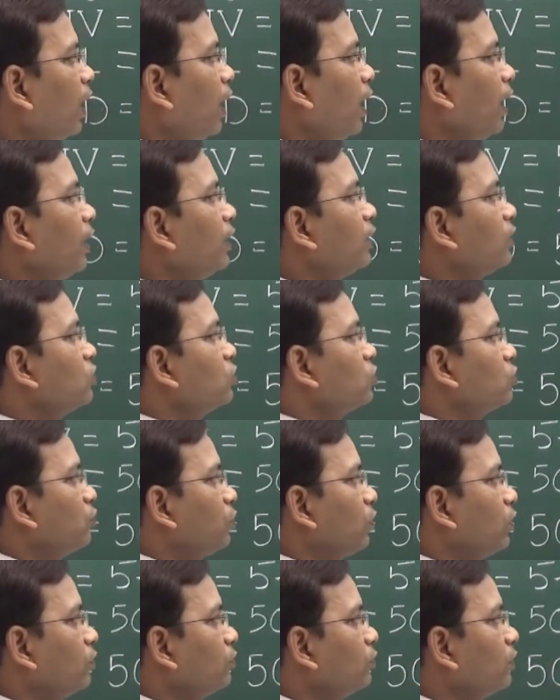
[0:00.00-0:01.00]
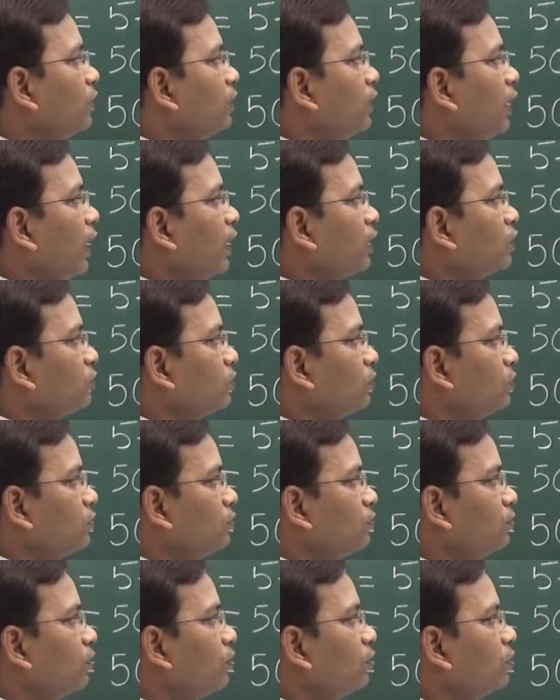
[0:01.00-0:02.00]
I is for 1, X so
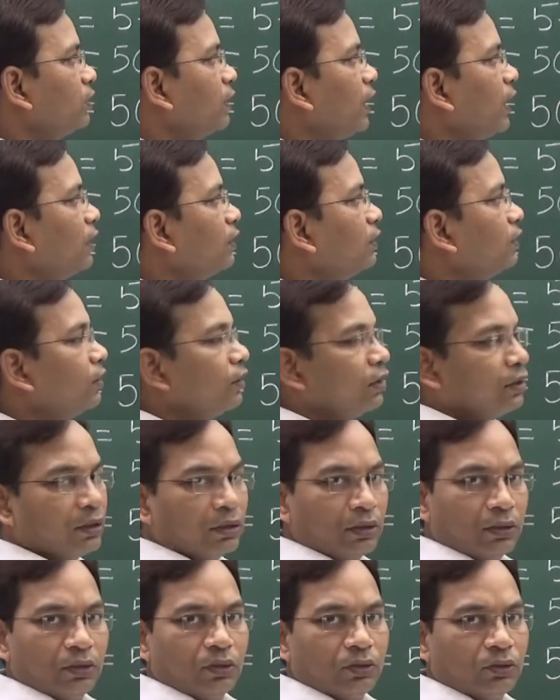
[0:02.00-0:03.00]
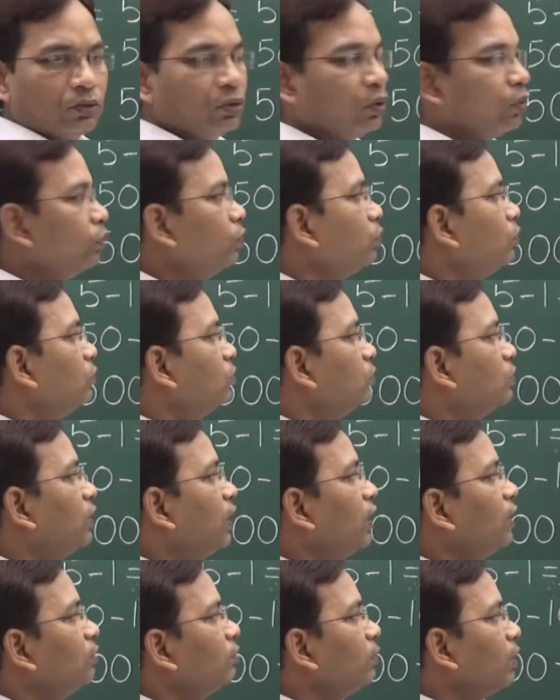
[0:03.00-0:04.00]
is for 10, so
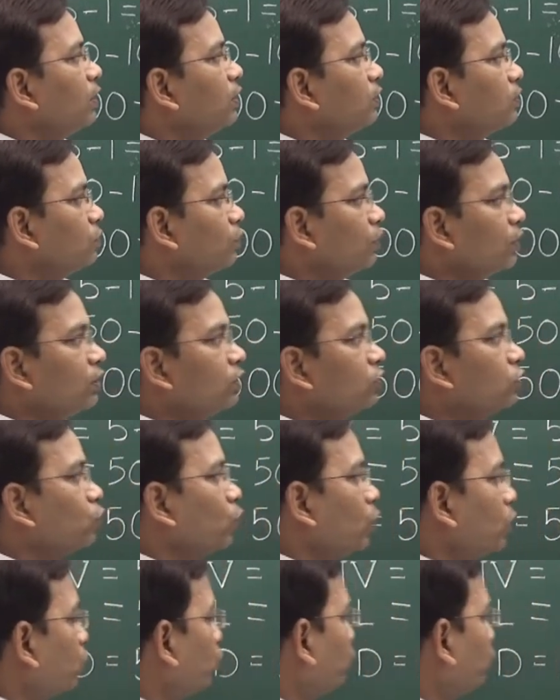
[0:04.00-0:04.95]
10 minus 1 is equal to